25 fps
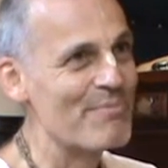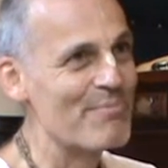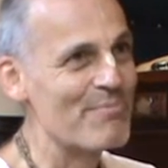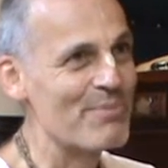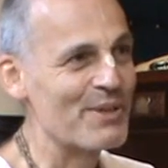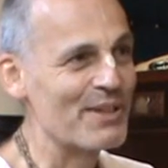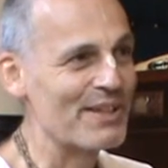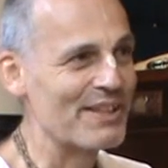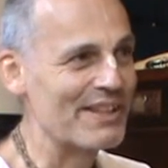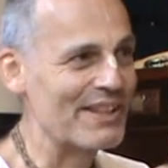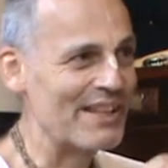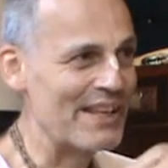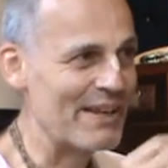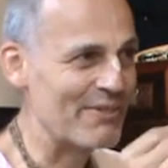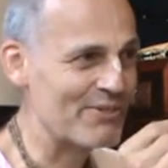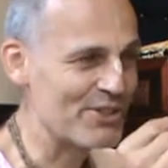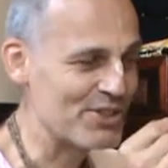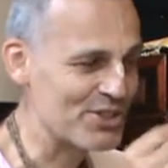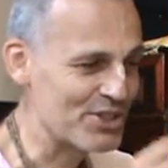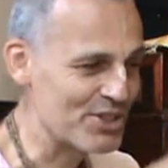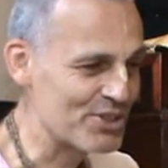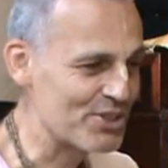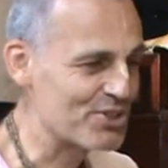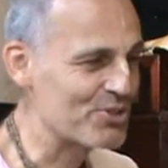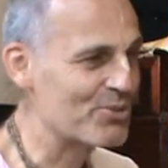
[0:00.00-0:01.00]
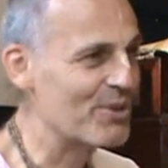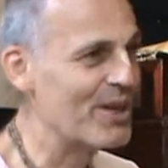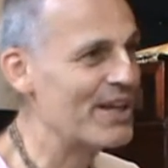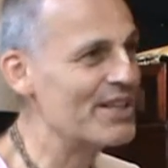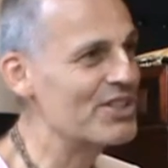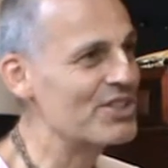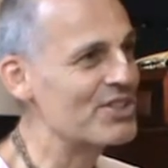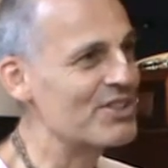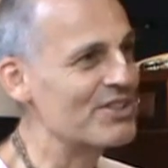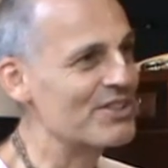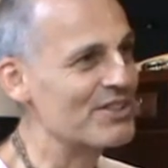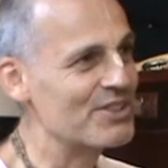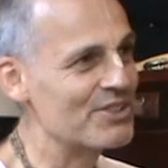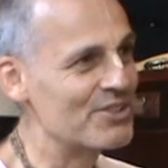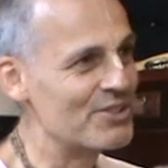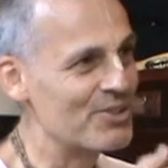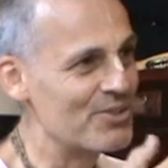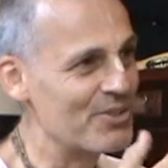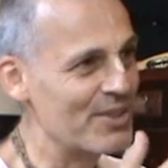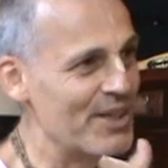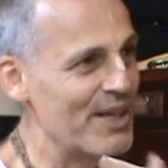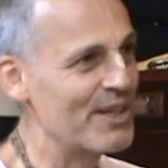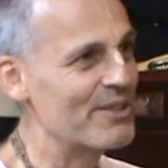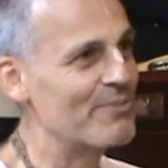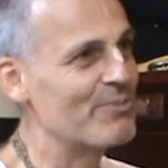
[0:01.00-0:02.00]
But every situation is
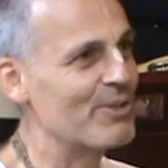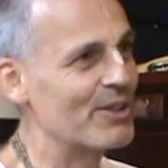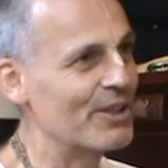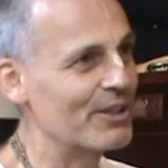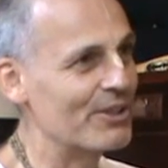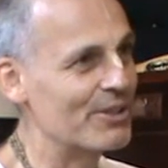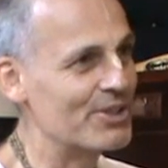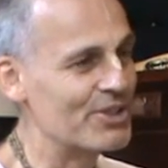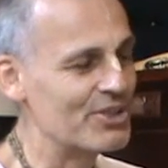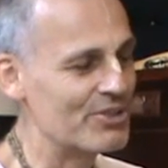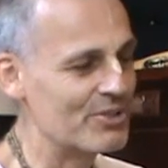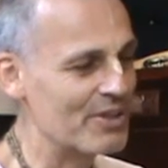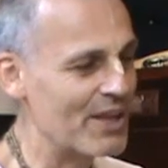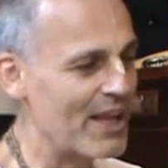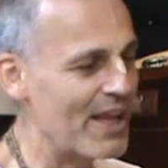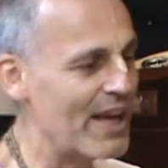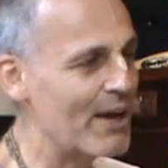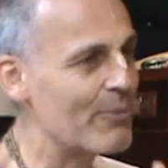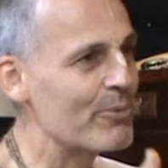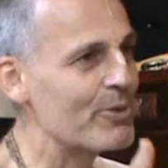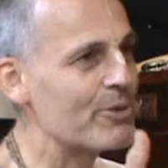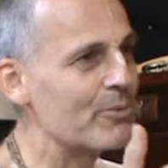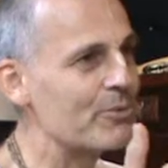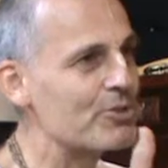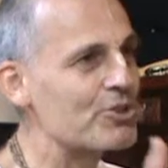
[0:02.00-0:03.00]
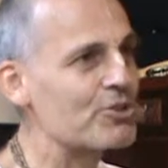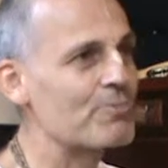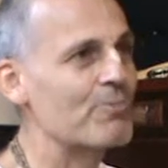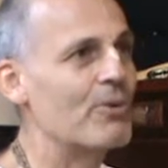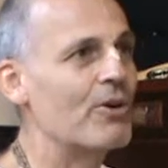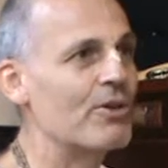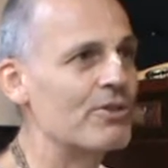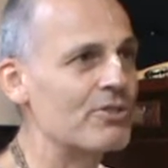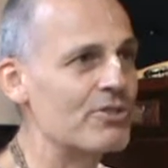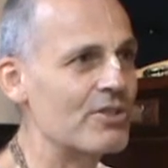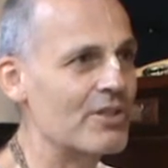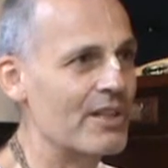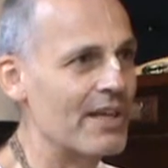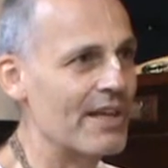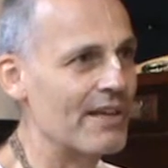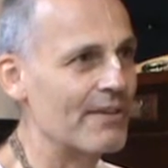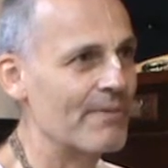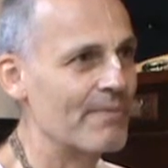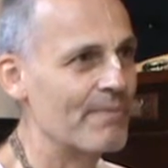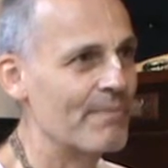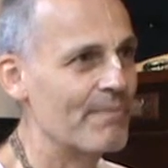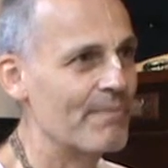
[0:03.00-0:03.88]
created by Krishna, and how we respond to that.